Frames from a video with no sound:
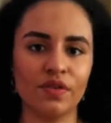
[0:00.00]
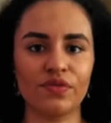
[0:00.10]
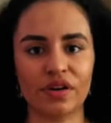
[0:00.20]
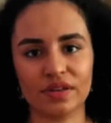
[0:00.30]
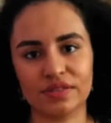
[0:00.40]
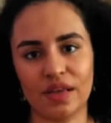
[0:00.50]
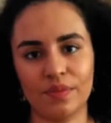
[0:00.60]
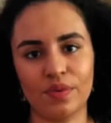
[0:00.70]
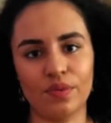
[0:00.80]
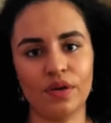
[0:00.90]
For
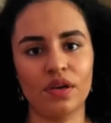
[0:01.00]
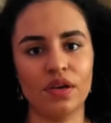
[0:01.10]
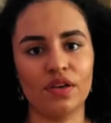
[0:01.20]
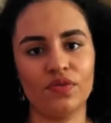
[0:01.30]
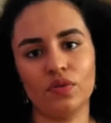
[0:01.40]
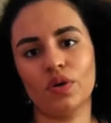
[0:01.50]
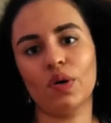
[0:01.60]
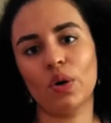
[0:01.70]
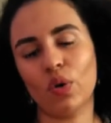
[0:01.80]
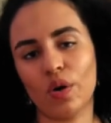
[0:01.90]
example, if you
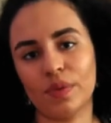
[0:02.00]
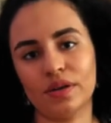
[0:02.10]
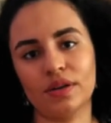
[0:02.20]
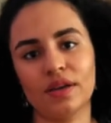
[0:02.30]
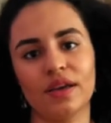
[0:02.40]
know a woman